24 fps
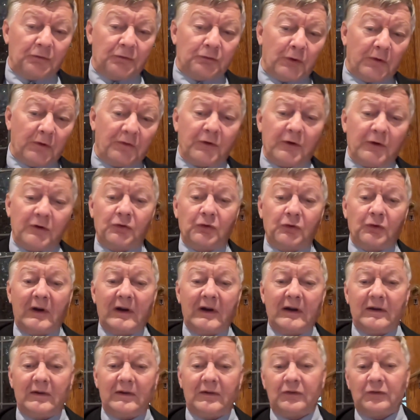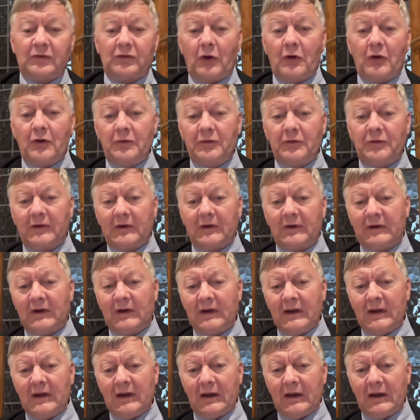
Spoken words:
refrigerators, stoves, and